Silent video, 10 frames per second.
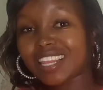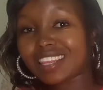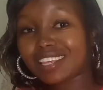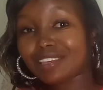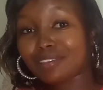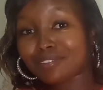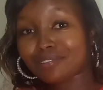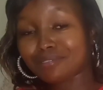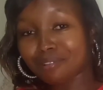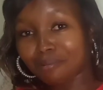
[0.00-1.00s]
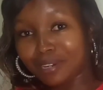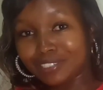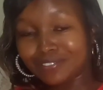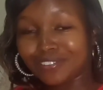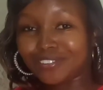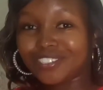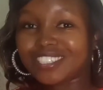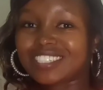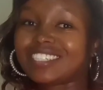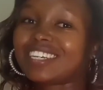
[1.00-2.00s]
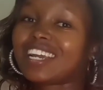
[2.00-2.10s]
Thank you so much for watching.